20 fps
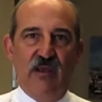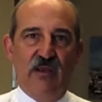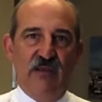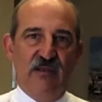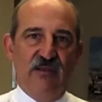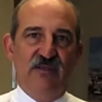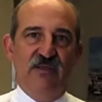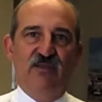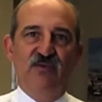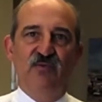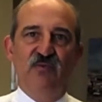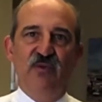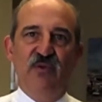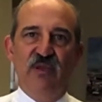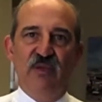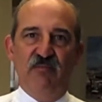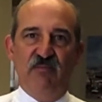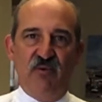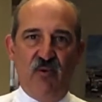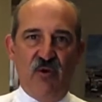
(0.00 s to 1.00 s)
This is
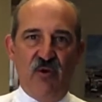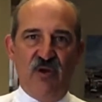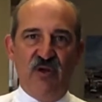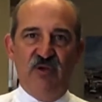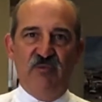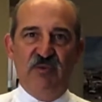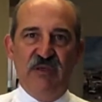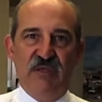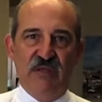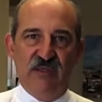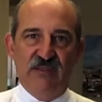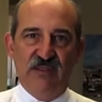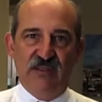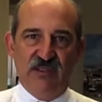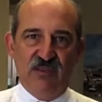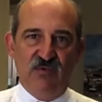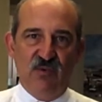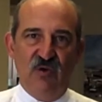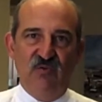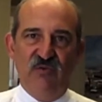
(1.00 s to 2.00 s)
really important because
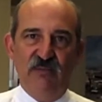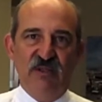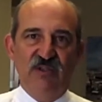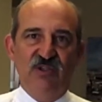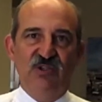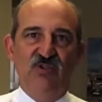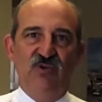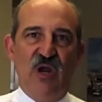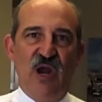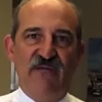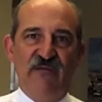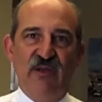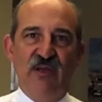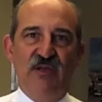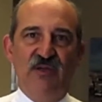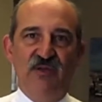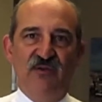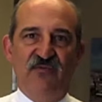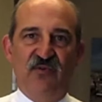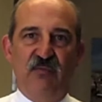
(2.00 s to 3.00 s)
this is what we've been striving
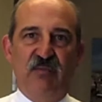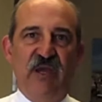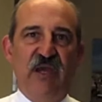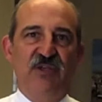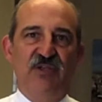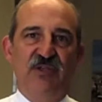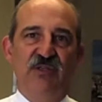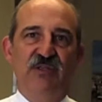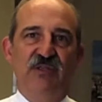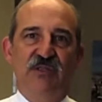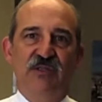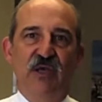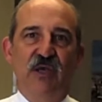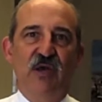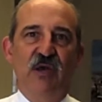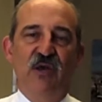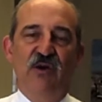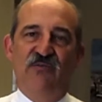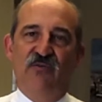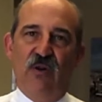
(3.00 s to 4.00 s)
to do for patients
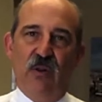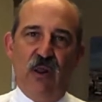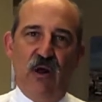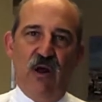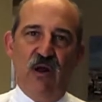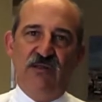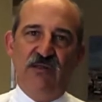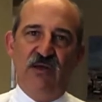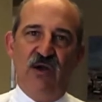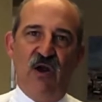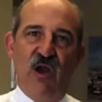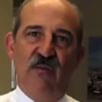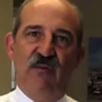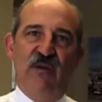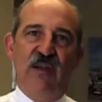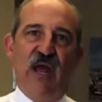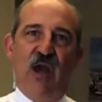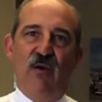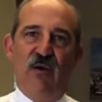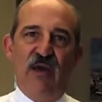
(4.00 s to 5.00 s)
for a long time,
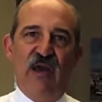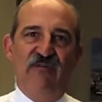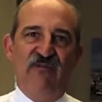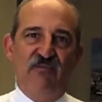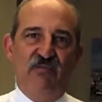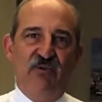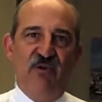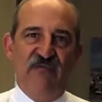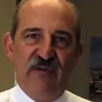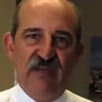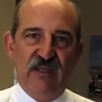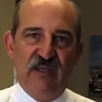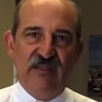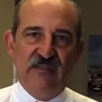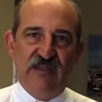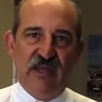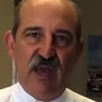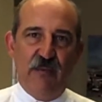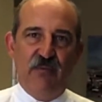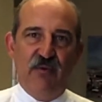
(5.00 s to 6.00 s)
and now I have a perfect
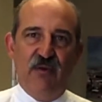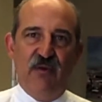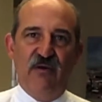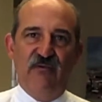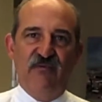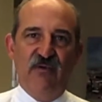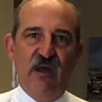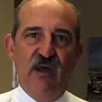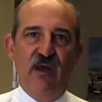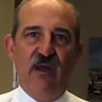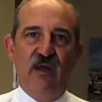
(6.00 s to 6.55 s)
example of